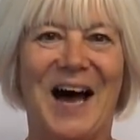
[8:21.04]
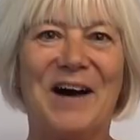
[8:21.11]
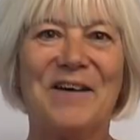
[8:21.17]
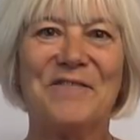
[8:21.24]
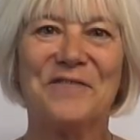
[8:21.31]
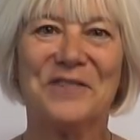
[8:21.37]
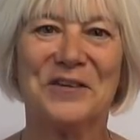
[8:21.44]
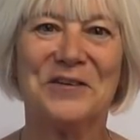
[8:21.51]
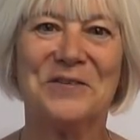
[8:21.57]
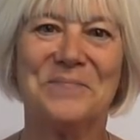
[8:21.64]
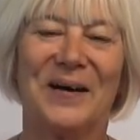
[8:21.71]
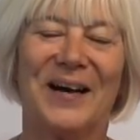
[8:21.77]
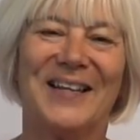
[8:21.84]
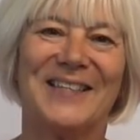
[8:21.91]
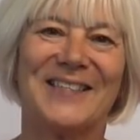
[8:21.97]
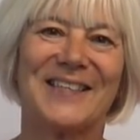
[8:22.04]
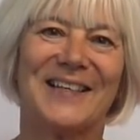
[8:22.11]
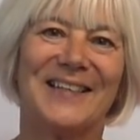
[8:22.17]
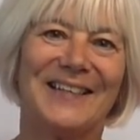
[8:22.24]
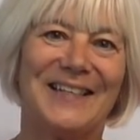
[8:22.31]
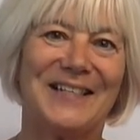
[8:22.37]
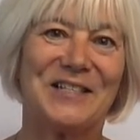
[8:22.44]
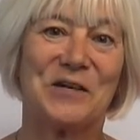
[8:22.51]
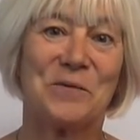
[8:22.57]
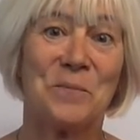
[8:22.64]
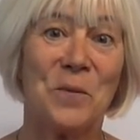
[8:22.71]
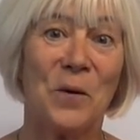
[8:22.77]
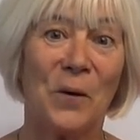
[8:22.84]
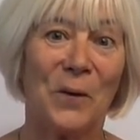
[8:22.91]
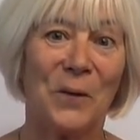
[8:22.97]
at a few pence a litre
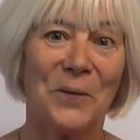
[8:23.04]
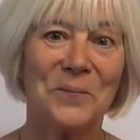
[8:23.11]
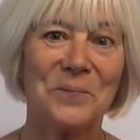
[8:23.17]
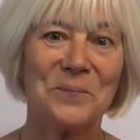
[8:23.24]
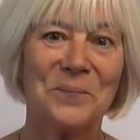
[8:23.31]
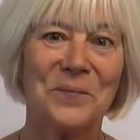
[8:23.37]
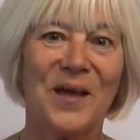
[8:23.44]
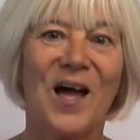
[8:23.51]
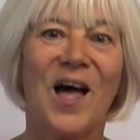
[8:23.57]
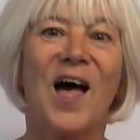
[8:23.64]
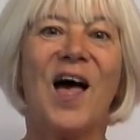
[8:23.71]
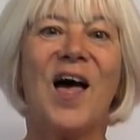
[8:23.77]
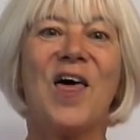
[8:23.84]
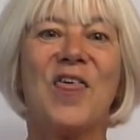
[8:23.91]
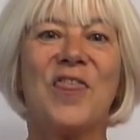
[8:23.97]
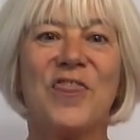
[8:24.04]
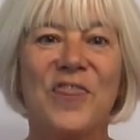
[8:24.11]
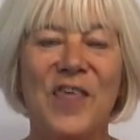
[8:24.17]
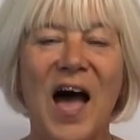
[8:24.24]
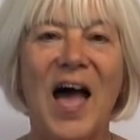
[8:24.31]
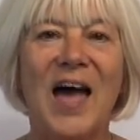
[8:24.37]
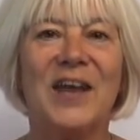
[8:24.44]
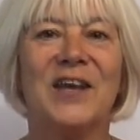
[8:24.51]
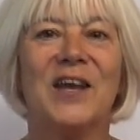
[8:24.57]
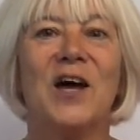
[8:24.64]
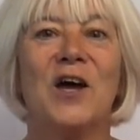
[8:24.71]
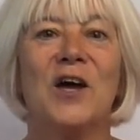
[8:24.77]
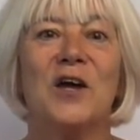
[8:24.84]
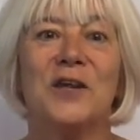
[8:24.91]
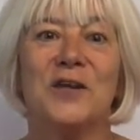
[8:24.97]
more. Then
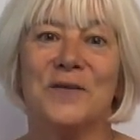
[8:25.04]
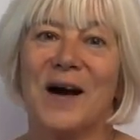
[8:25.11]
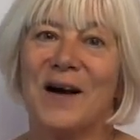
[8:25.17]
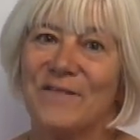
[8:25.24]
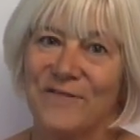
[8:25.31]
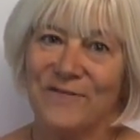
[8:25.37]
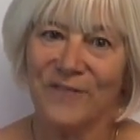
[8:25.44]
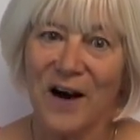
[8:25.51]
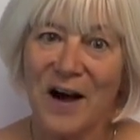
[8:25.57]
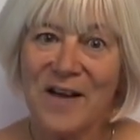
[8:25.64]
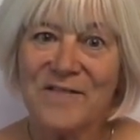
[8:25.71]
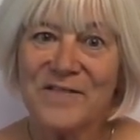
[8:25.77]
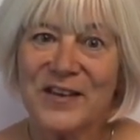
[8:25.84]
you have 5